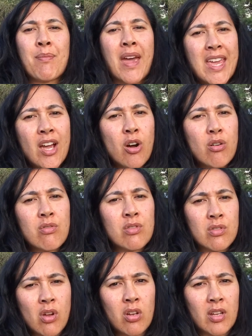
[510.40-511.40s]
may hold
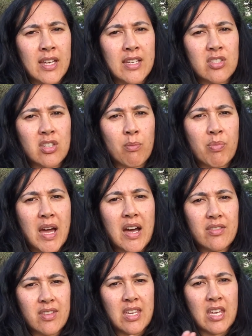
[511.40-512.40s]
knowledge
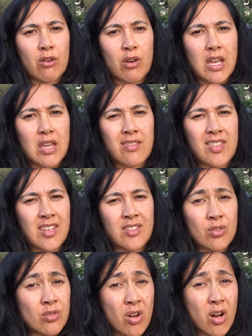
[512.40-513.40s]
about the area that
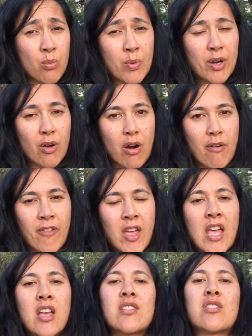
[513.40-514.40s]
you're not aware of.
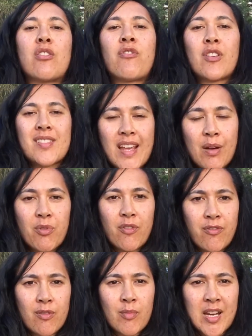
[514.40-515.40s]
So for example,
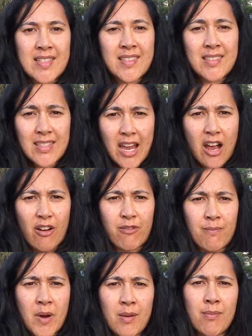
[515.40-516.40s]
for
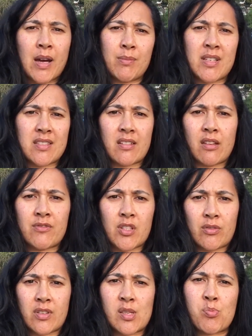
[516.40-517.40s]
myself, my mum has lived
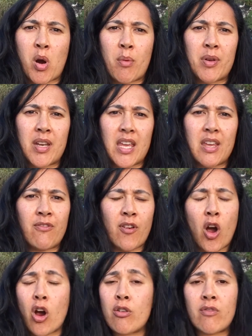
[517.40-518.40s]
on this property
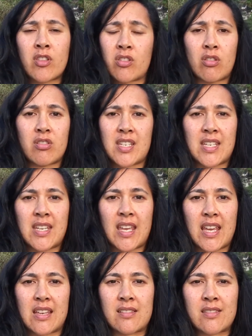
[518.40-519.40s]
for over 30
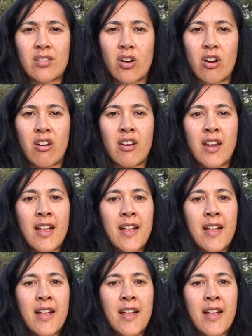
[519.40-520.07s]
years, so